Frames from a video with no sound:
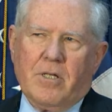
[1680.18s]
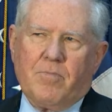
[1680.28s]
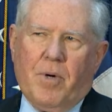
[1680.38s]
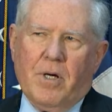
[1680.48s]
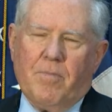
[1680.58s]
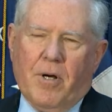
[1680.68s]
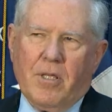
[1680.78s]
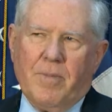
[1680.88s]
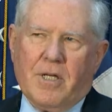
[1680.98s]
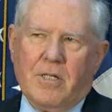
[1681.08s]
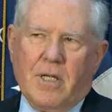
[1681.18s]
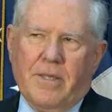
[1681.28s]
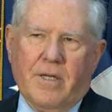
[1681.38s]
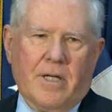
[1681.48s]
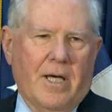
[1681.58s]
partly because I
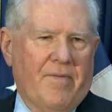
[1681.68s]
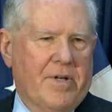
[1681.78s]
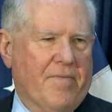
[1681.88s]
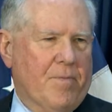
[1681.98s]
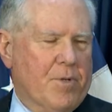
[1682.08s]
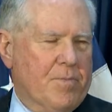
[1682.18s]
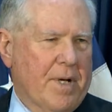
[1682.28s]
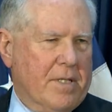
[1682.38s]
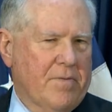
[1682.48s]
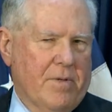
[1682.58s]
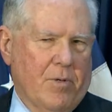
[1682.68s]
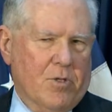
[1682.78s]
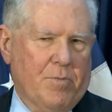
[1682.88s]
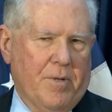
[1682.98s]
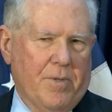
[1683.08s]
think I have a different perspective than
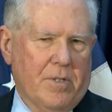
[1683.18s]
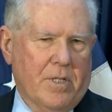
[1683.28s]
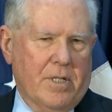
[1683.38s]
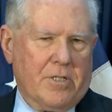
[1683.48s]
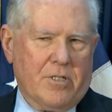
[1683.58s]
most people, and it's